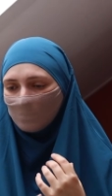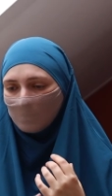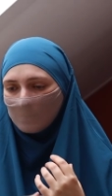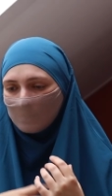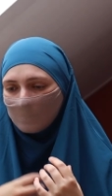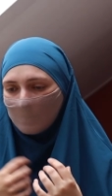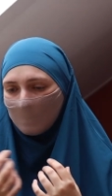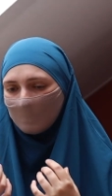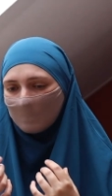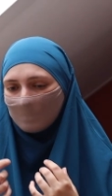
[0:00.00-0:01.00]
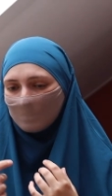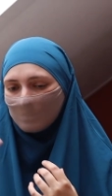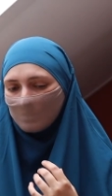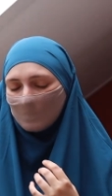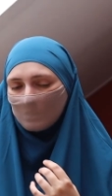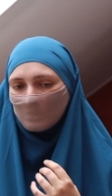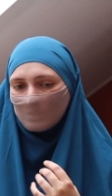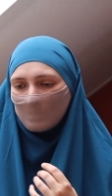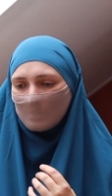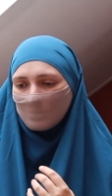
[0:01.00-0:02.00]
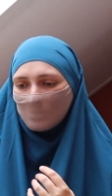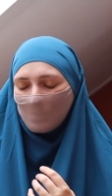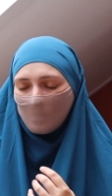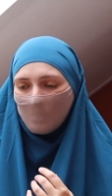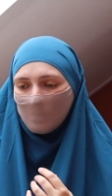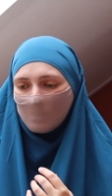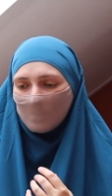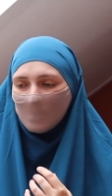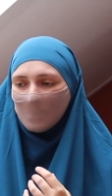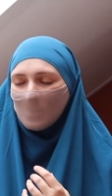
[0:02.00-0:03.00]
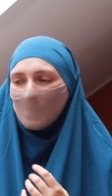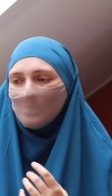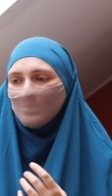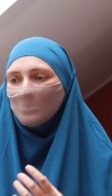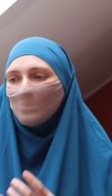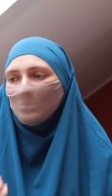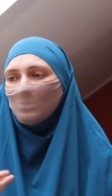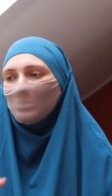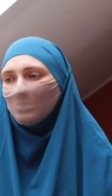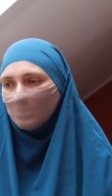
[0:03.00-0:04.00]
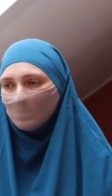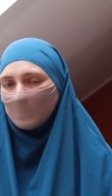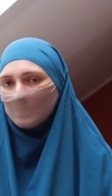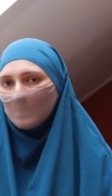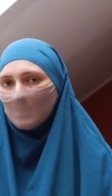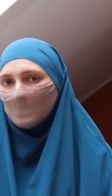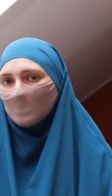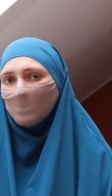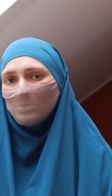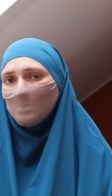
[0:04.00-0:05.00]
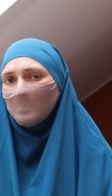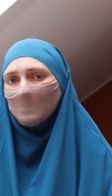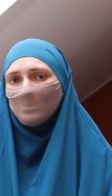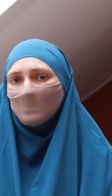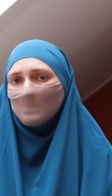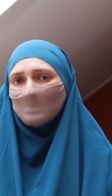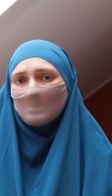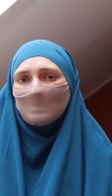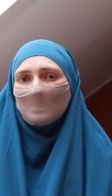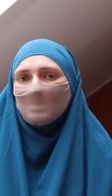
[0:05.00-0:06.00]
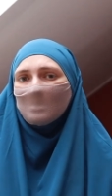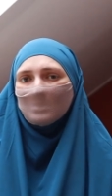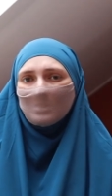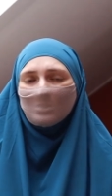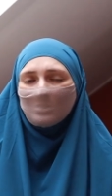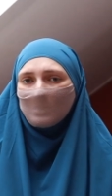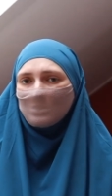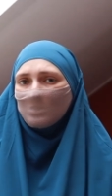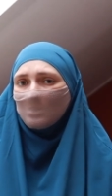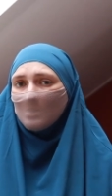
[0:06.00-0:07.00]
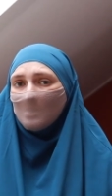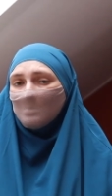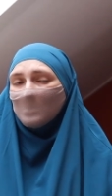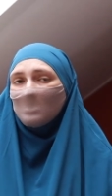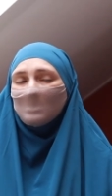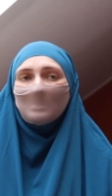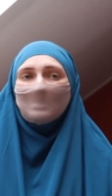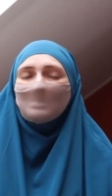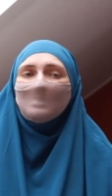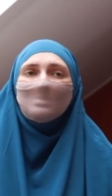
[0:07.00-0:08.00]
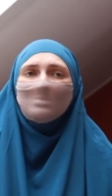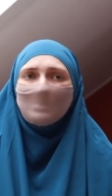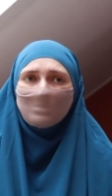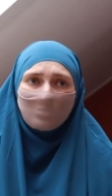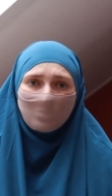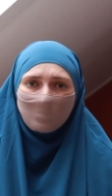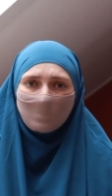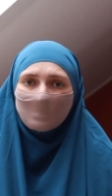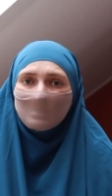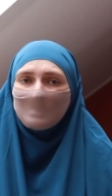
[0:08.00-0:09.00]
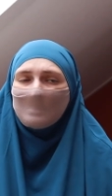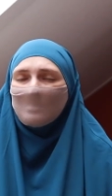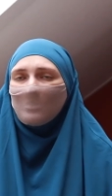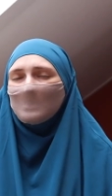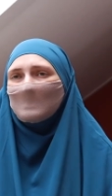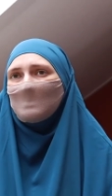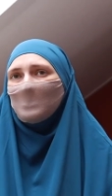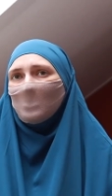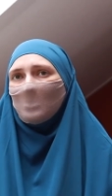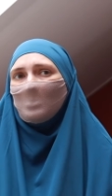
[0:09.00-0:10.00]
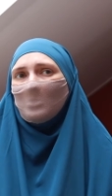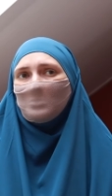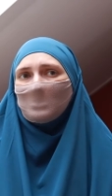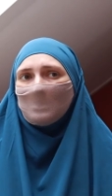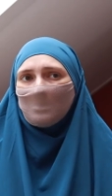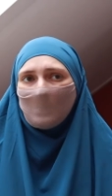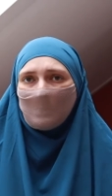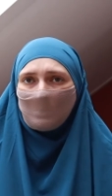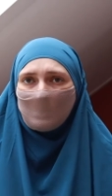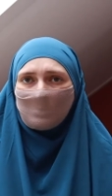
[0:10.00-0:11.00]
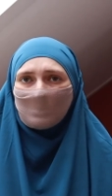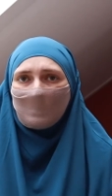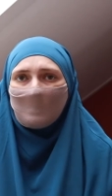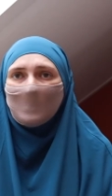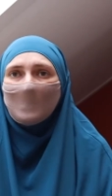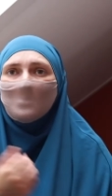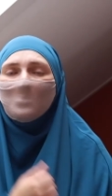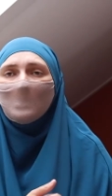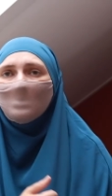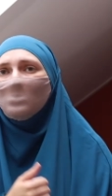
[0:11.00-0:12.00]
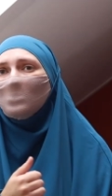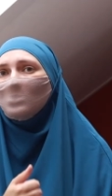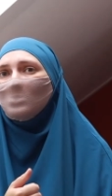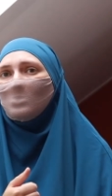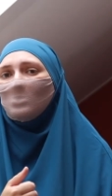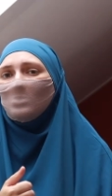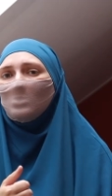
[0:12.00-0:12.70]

to understand the situation that you are, you have to go through that. So nobody will understand your situation because they didn't went through it. For example, our Prophet Sallallahu Alaihi Wasallam, he went through